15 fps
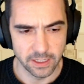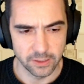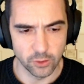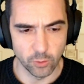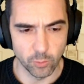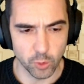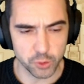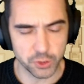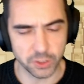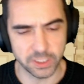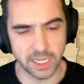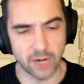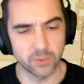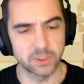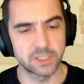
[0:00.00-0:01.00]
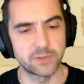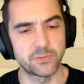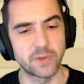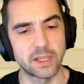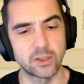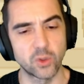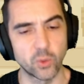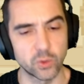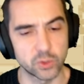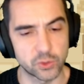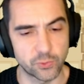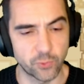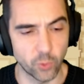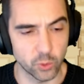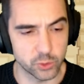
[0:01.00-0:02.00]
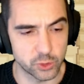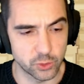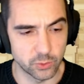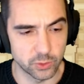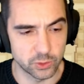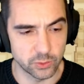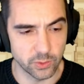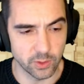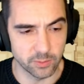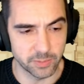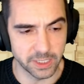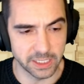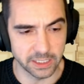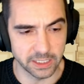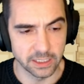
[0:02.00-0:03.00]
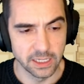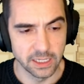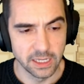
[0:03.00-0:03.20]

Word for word: No more shall cowardly fell lords force you to do their bidding.